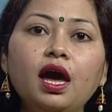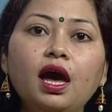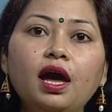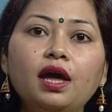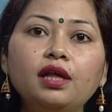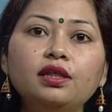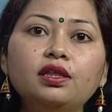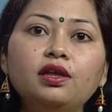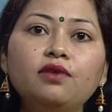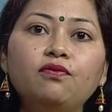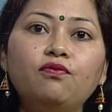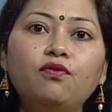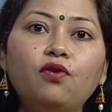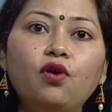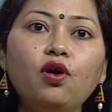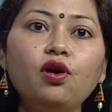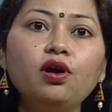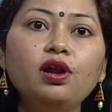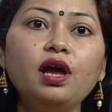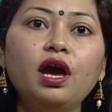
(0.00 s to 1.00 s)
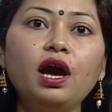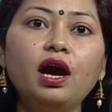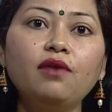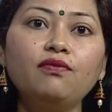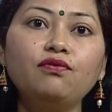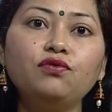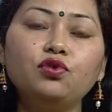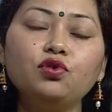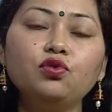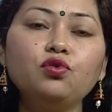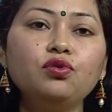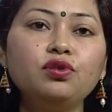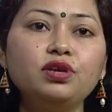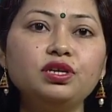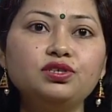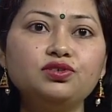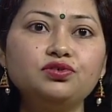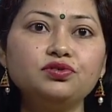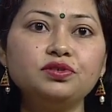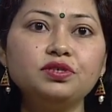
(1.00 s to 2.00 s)
and the wall have two
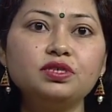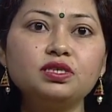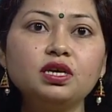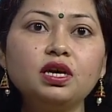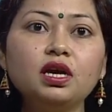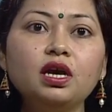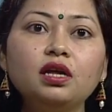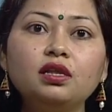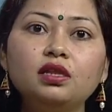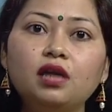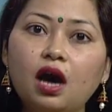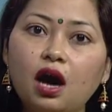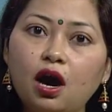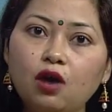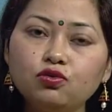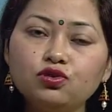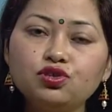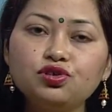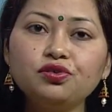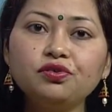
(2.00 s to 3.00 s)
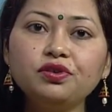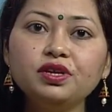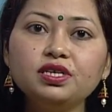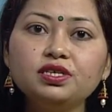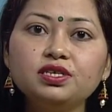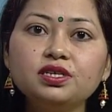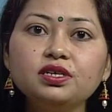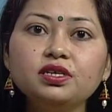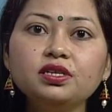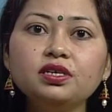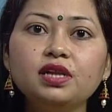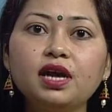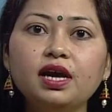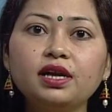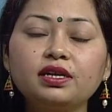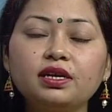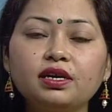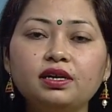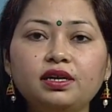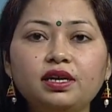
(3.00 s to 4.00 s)
regions. The outer region
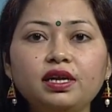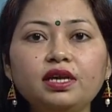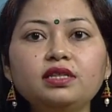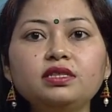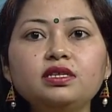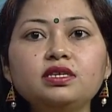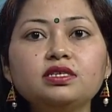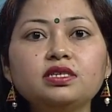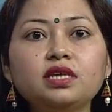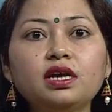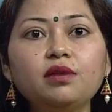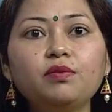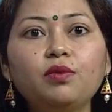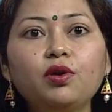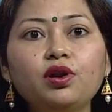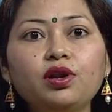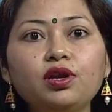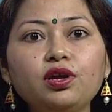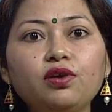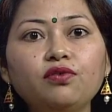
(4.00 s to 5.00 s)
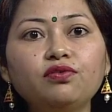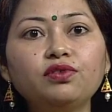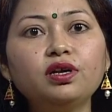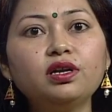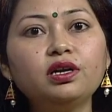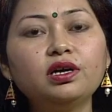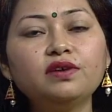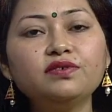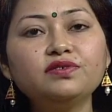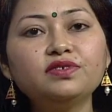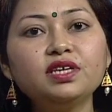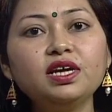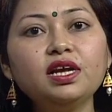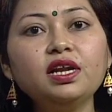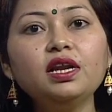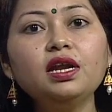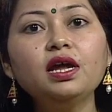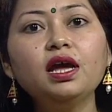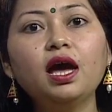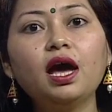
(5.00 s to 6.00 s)
that contain the cell body of the nerve cell
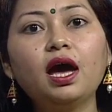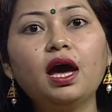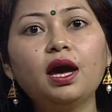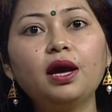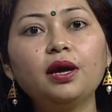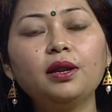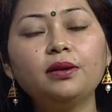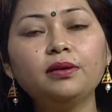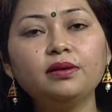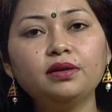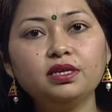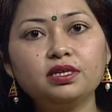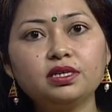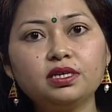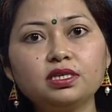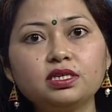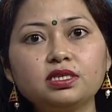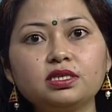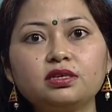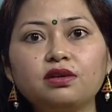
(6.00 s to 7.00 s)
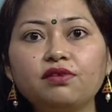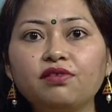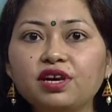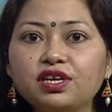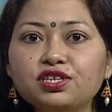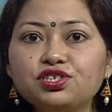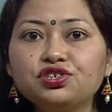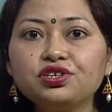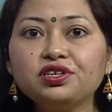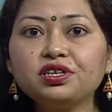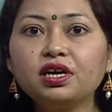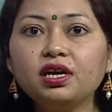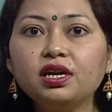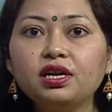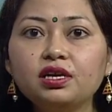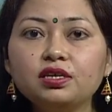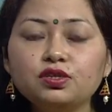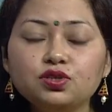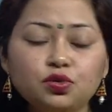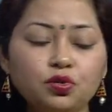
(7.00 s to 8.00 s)
and it is grayish in
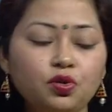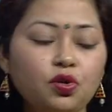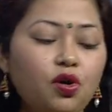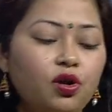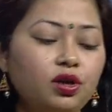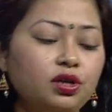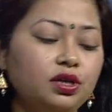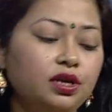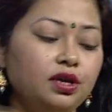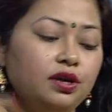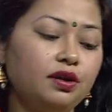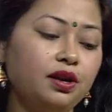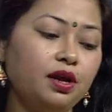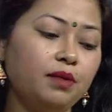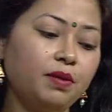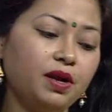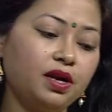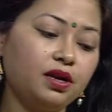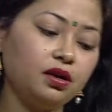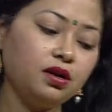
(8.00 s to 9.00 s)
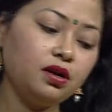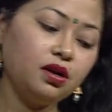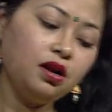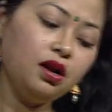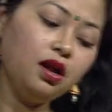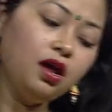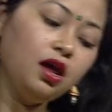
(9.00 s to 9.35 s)
color so called the gray matter